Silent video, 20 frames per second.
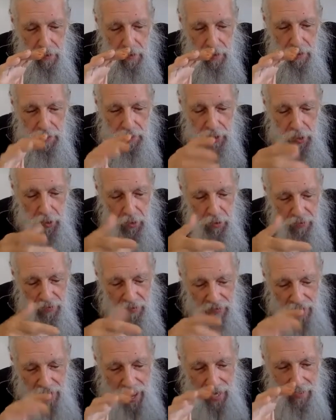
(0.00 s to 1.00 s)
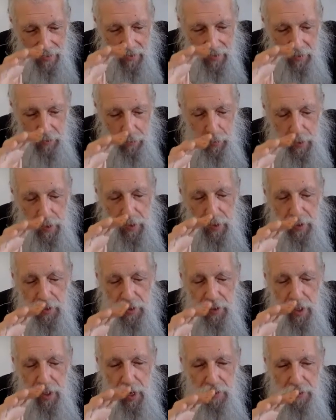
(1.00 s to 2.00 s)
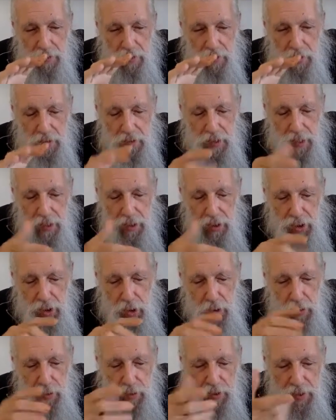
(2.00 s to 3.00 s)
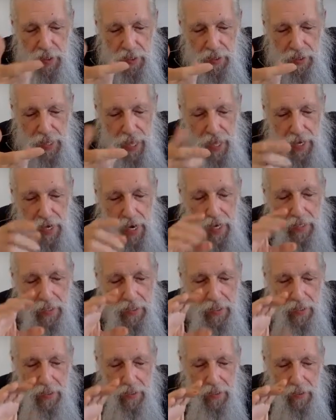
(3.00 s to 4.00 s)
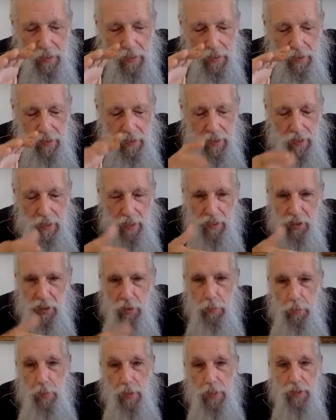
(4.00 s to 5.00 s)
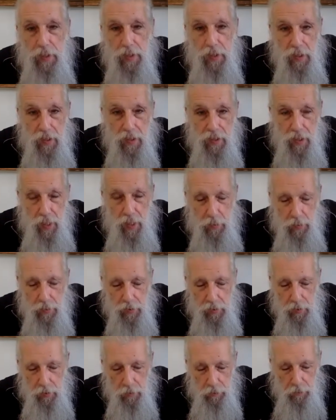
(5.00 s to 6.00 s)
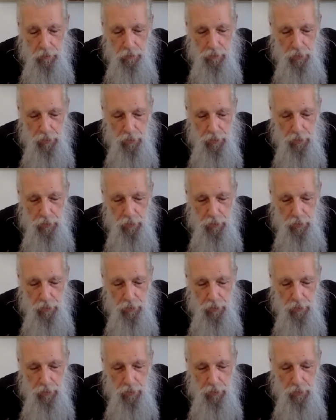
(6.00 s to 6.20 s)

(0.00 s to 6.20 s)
Is there a fact to be discovered that shows that that idea is a misconception?